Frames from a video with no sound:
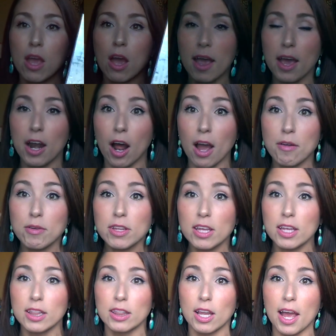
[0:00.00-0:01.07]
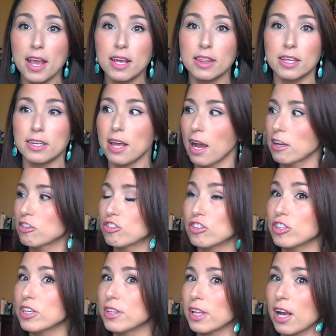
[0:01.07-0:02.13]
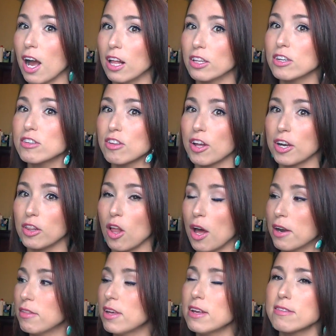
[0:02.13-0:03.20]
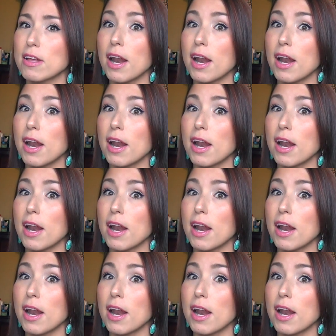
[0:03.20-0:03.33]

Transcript: And I really like the texture and the colors on a lot of these,